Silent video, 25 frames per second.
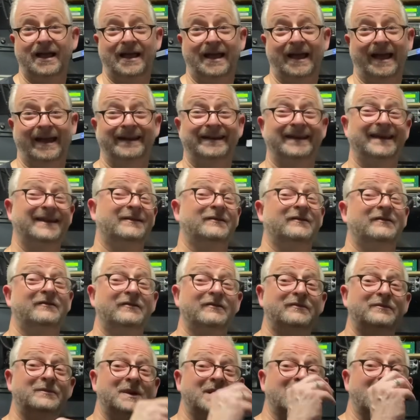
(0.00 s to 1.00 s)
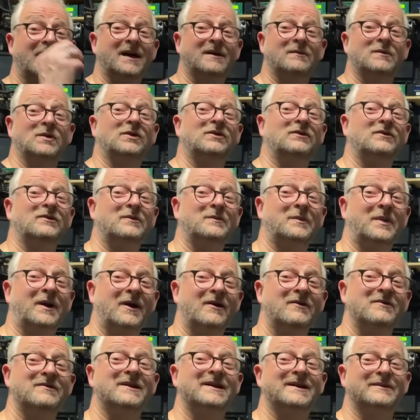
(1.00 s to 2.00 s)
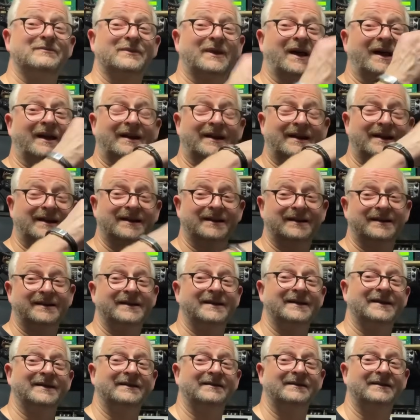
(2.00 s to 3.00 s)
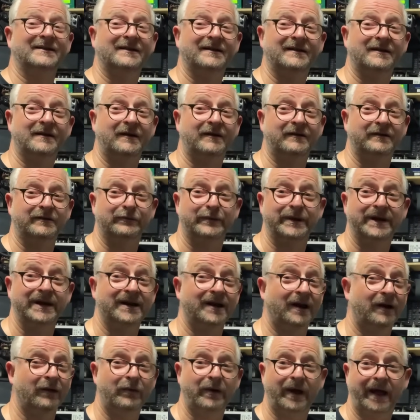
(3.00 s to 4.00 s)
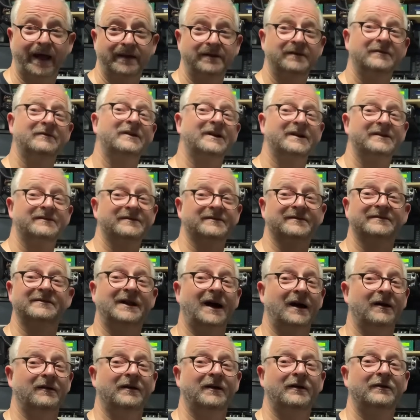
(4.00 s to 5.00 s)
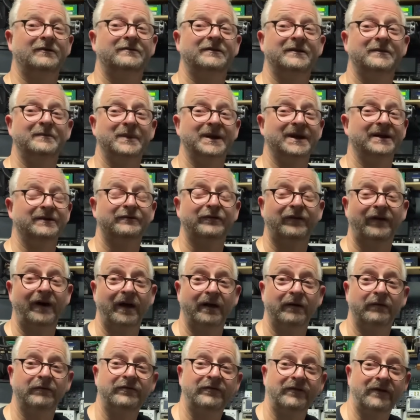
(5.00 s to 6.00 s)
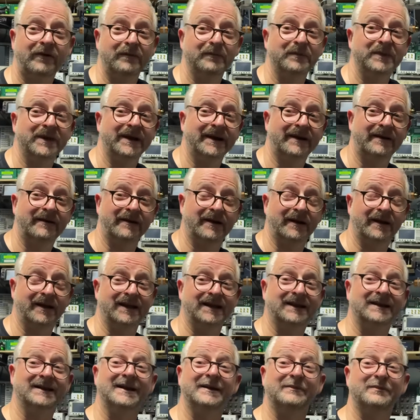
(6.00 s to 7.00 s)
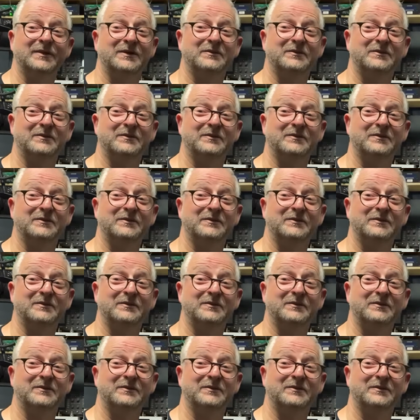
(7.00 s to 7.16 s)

And then you should be able to program directly in the Arduino, and you can just download the bin file from their uh, GitLab